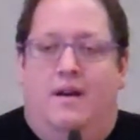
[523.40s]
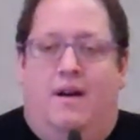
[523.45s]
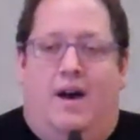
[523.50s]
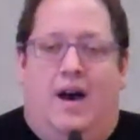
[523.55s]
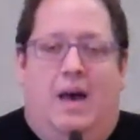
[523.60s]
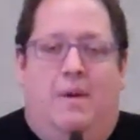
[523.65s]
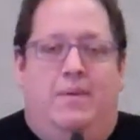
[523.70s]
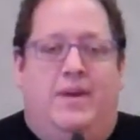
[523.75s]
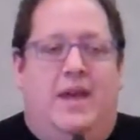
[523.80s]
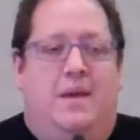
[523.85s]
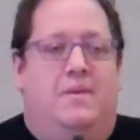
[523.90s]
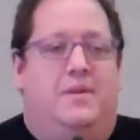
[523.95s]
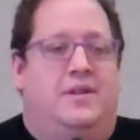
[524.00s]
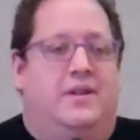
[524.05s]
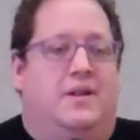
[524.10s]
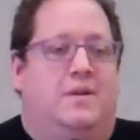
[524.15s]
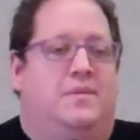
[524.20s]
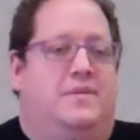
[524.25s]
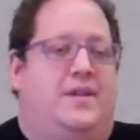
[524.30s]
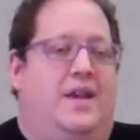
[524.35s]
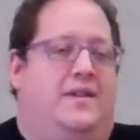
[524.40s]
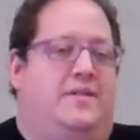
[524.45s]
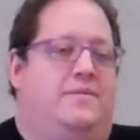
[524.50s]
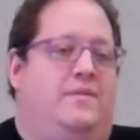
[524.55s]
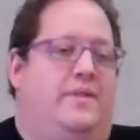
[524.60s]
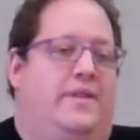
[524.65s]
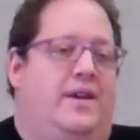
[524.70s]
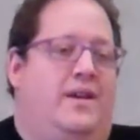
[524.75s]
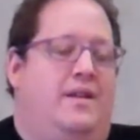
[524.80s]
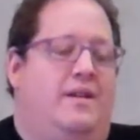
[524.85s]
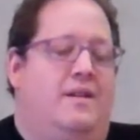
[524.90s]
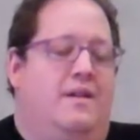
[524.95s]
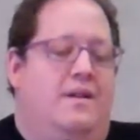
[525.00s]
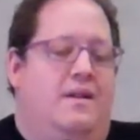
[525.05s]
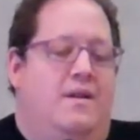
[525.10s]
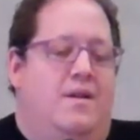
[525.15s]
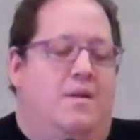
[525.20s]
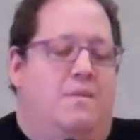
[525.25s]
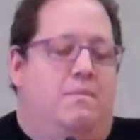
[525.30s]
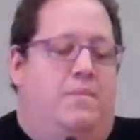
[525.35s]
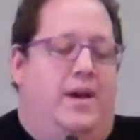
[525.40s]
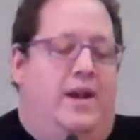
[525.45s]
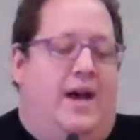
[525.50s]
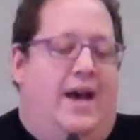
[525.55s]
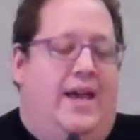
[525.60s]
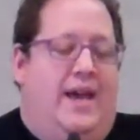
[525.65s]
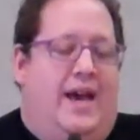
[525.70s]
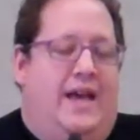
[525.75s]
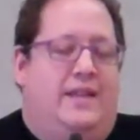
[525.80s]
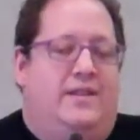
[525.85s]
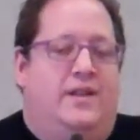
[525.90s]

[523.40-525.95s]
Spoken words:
I became a little obsessed with it. But I